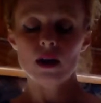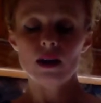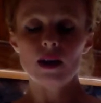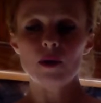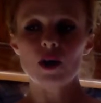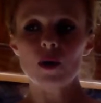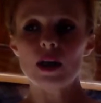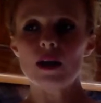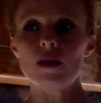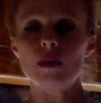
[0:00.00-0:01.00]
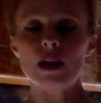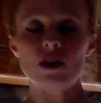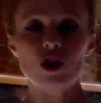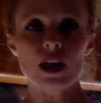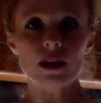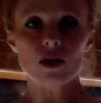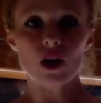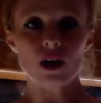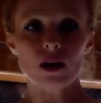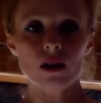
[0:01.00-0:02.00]
they were going in and making checks
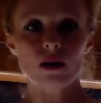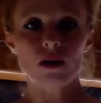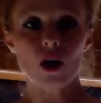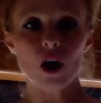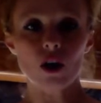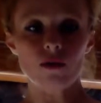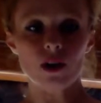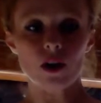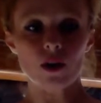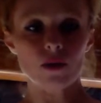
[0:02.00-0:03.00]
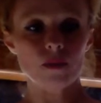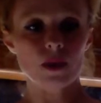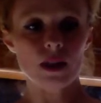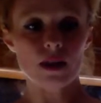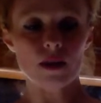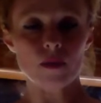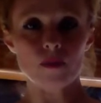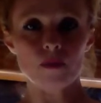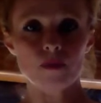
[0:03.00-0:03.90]
on all of their system